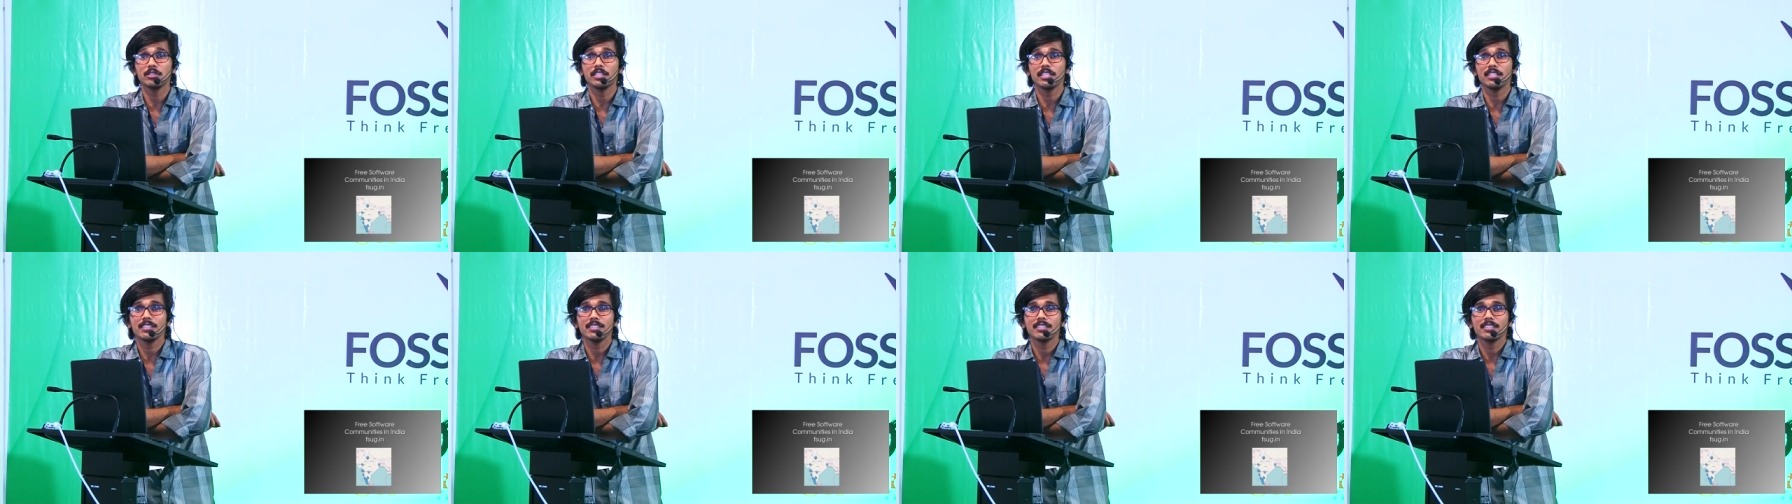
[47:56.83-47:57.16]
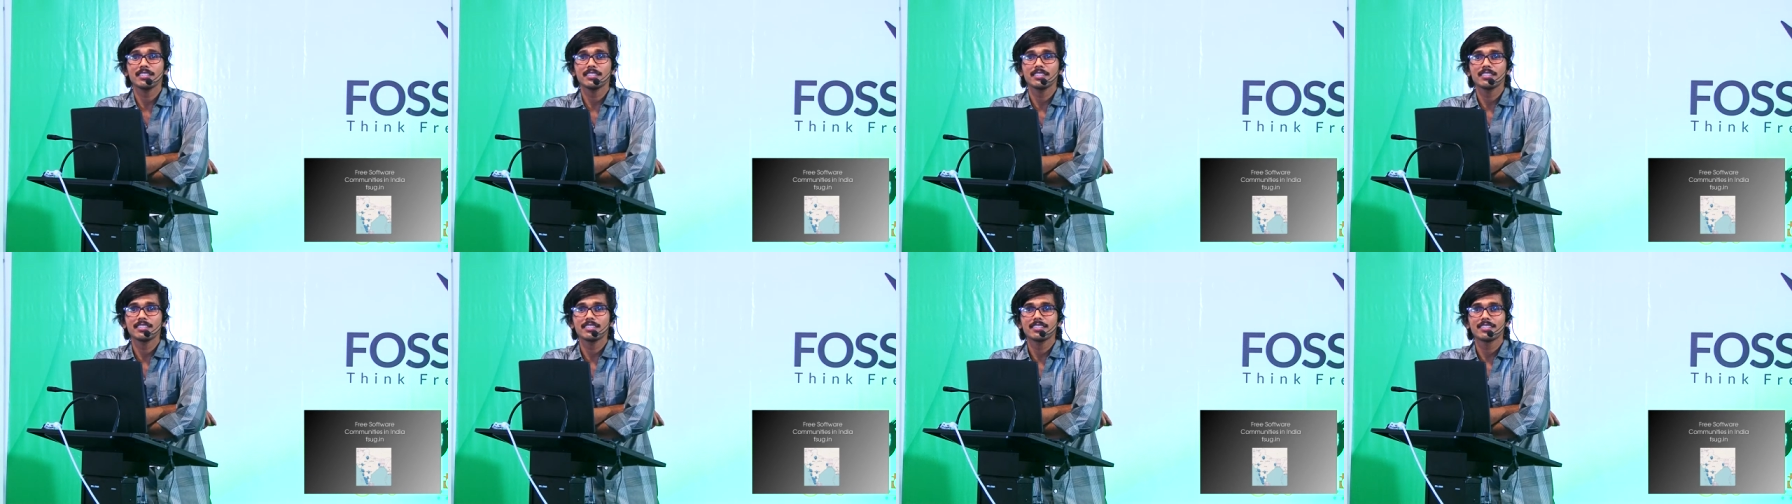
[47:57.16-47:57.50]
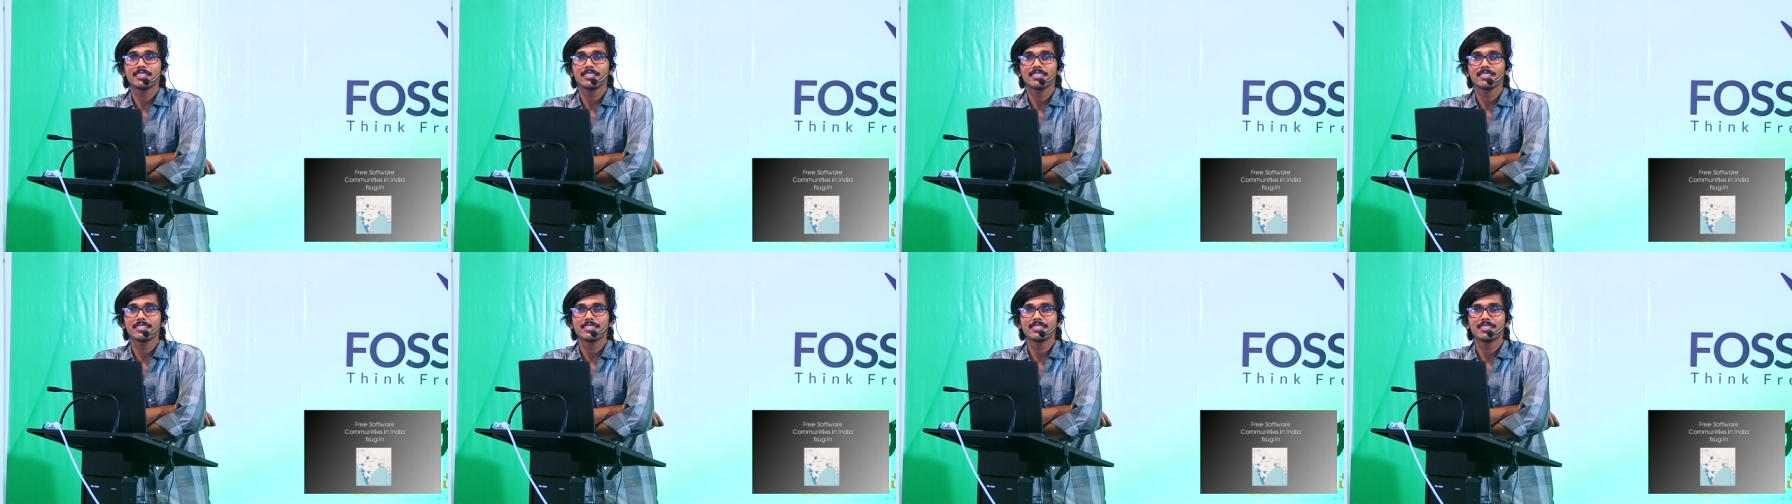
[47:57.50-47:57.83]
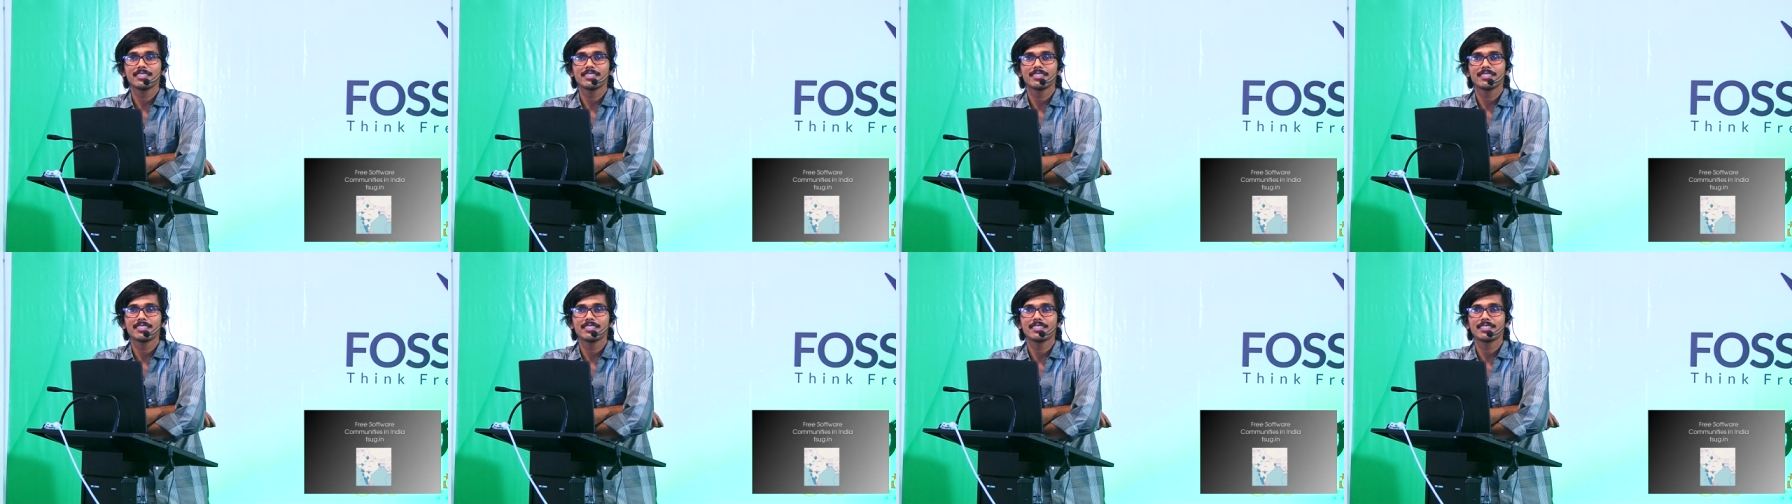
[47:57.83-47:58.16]
thing?
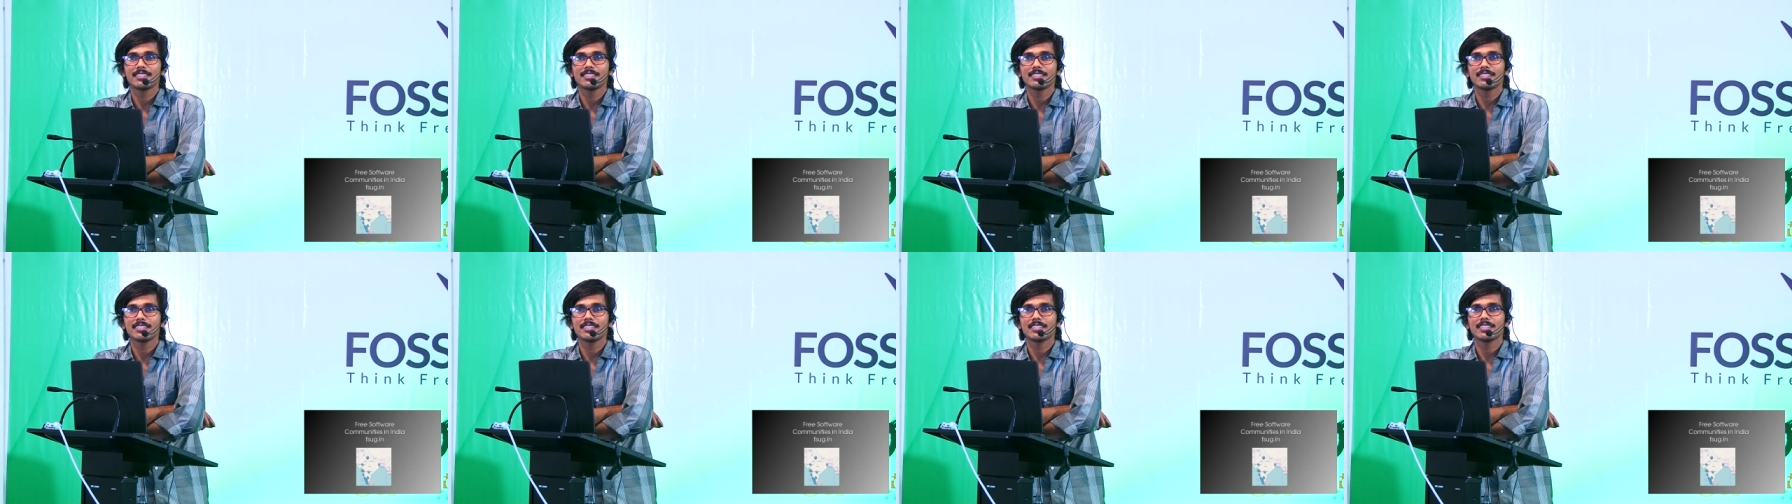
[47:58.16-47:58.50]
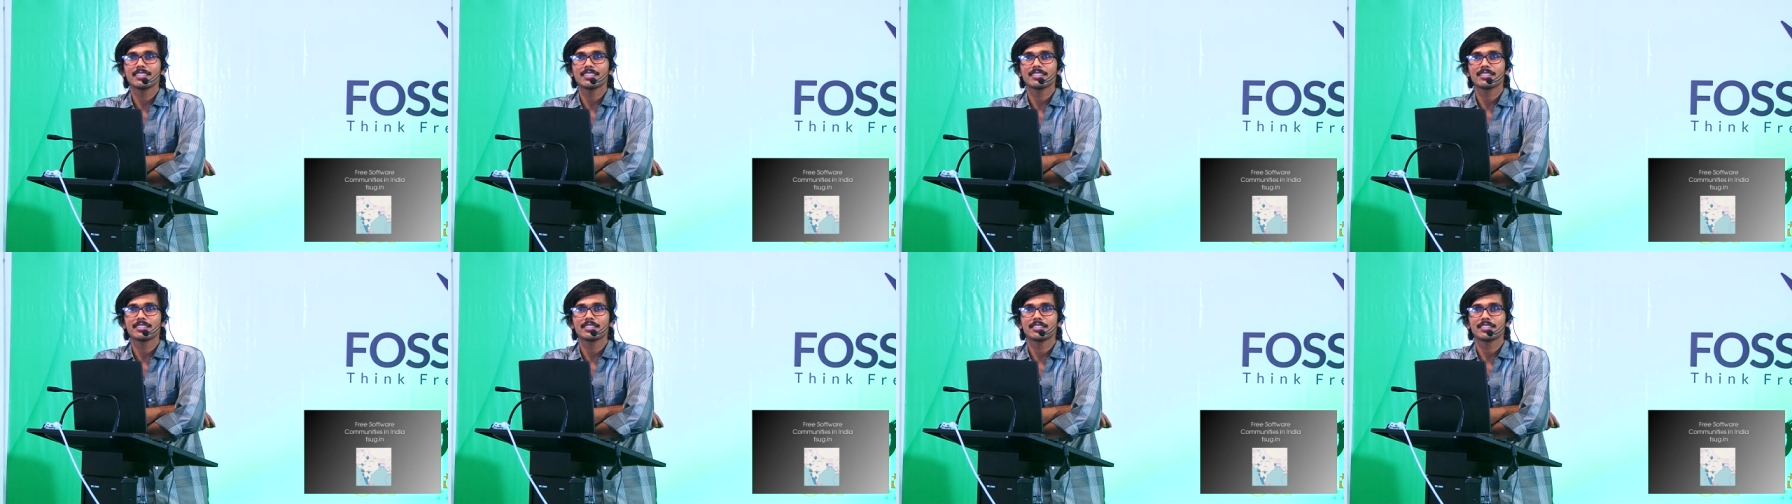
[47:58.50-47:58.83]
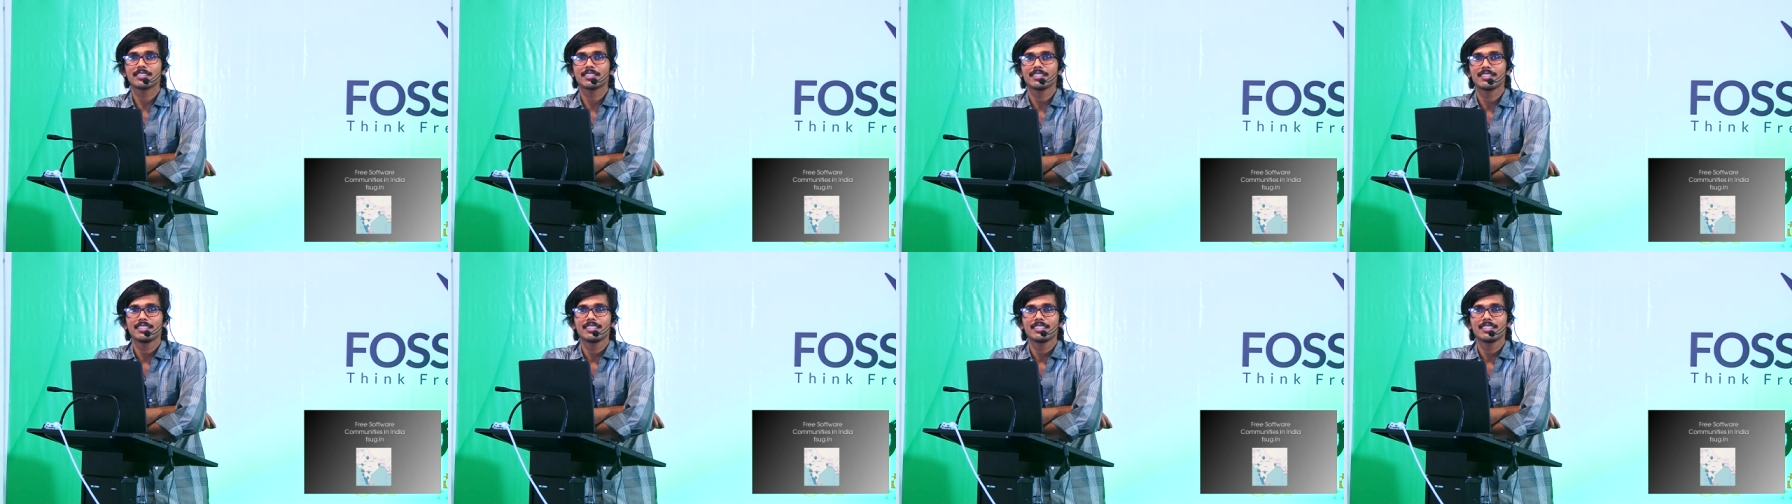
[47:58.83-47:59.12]
Oh, that's uh, great.